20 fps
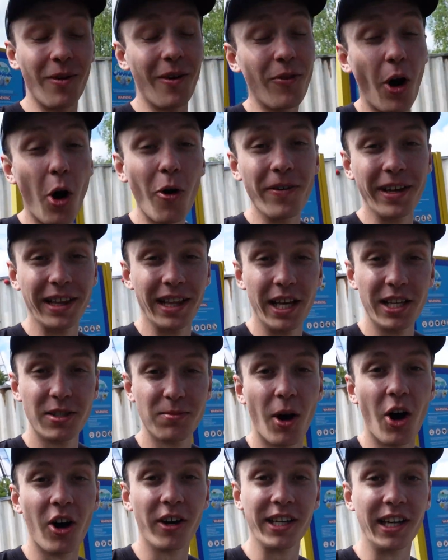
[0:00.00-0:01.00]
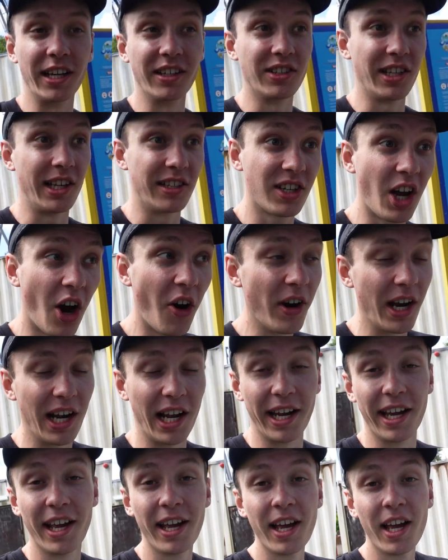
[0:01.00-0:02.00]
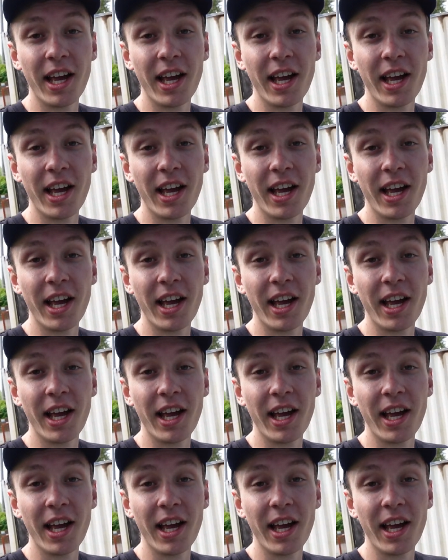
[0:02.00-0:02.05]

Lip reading: revolving these markings is currently